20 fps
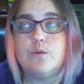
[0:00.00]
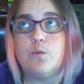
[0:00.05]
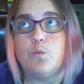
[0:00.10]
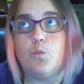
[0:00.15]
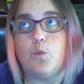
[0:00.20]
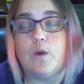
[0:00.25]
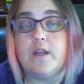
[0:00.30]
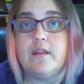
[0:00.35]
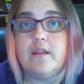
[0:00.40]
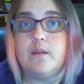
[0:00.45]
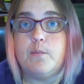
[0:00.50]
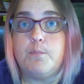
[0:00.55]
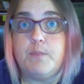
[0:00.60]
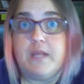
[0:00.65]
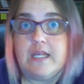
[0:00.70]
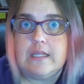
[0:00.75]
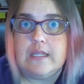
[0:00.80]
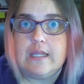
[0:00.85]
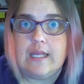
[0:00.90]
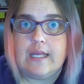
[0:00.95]
one of the
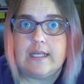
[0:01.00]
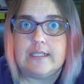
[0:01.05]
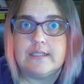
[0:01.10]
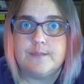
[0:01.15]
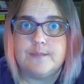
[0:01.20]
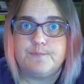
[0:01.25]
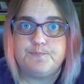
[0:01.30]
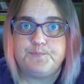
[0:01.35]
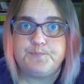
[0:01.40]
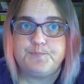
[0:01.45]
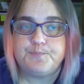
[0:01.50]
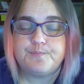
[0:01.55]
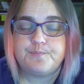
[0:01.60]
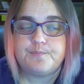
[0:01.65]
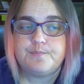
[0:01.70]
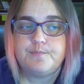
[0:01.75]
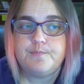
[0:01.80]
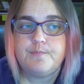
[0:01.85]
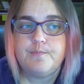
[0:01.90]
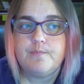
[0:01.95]
big things
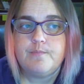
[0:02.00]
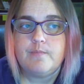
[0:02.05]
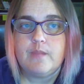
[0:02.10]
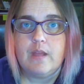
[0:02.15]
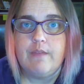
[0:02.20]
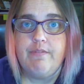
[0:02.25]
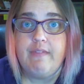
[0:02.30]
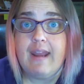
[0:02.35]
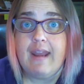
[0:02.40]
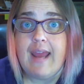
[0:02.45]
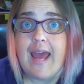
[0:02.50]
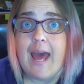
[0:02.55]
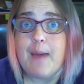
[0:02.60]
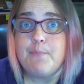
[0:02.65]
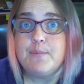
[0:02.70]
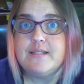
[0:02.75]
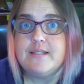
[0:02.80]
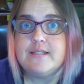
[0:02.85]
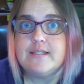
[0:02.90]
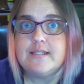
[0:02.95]
that
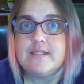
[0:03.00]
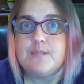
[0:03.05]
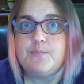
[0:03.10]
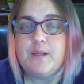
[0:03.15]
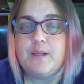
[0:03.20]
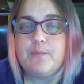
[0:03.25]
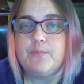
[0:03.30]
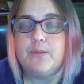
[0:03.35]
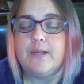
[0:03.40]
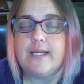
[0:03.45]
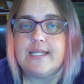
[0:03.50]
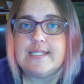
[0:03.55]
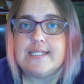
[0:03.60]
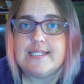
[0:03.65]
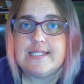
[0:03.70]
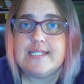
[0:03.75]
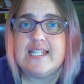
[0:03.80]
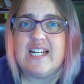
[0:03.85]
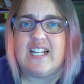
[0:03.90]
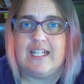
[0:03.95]
happens is people get
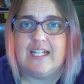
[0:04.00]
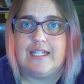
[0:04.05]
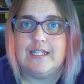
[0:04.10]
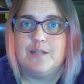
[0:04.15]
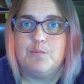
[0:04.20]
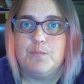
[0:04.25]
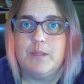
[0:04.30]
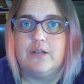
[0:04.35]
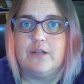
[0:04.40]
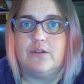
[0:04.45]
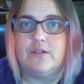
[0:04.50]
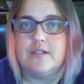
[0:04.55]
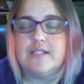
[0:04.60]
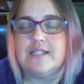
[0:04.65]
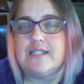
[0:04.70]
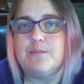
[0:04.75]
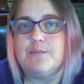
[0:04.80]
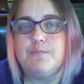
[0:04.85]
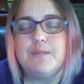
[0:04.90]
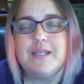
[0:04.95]
stuck in the middle,
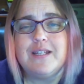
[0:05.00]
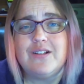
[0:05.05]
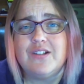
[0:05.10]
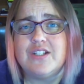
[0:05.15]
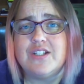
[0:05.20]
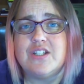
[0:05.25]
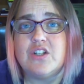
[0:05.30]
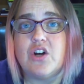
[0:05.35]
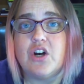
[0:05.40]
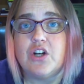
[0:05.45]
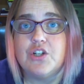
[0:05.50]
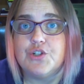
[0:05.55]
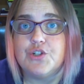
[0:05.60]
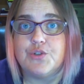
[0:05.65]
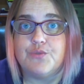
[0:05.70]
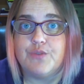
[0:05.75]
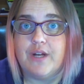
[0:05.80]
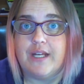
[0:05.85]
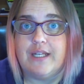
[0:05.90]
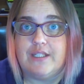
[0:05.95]
because the middle is hard to
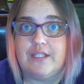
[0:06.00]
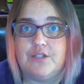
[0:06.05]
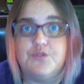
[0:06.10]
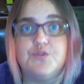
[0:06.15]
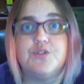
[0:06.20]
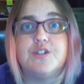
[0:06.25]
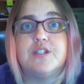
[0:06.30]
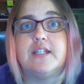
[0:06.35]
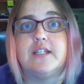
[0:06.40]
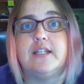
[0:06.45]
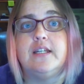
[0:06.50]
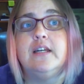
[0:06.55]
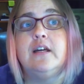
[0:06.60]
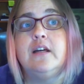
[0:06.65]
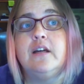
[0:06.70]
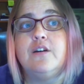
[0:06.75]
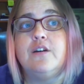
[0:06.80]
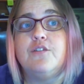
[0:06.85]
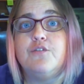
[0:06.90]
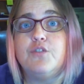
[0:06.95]
write usually
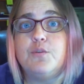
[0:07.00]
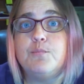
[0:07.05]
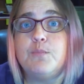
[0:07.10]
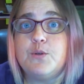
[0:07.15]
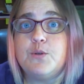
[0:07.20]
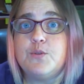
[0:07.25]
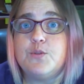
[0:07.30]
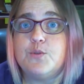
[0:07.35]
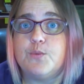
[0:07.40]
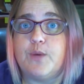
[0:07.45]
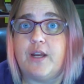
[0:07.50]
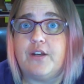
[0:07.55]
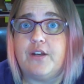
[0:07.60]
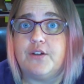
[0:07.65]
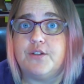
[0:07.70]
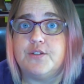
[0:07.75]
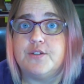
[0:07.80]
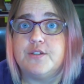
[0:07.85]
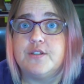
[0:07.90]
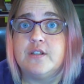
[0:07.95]
for most
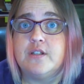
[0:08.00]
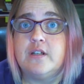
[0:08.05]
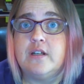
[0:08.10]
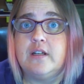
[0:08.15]
writers.